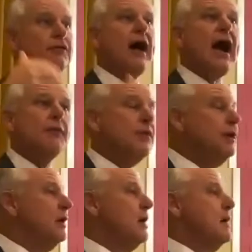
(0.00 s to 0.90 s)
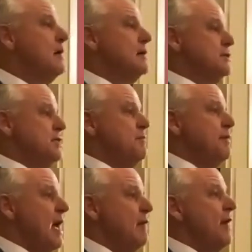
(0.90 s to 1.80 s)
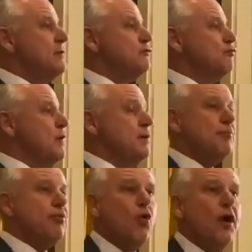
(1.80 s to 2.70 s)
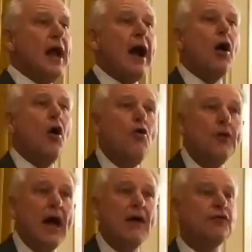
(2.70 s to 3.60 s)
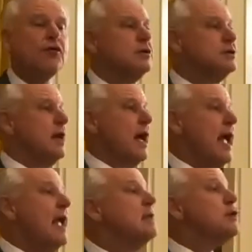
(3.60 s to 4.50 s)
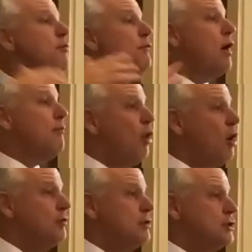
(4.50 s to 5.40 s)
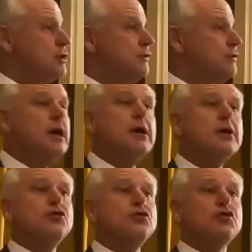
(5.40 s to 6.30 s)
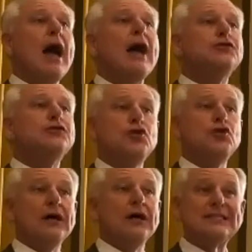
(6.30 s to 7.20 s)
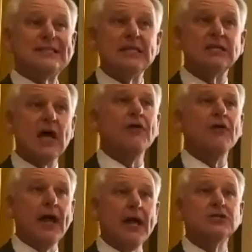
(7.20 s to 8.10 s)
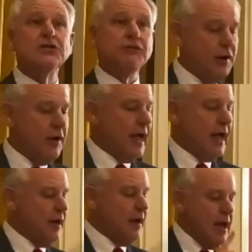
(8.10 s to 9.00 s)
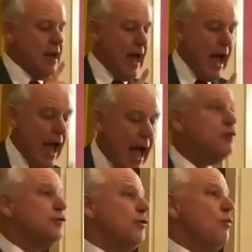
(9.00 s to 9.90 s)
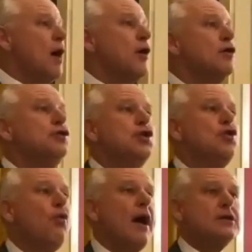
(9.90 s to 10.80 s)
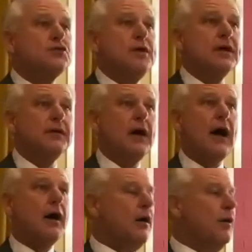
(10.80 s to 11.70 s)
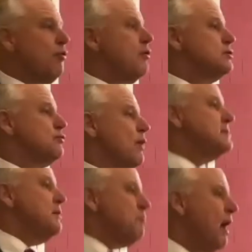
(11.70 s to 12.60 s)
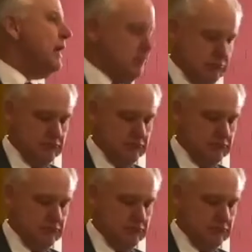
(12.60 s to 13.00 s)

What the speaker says: environment, CBF has redeployed our own efforts and some of our partnerships to try to assist congregations in figuring out what are new ways we can approach raising money?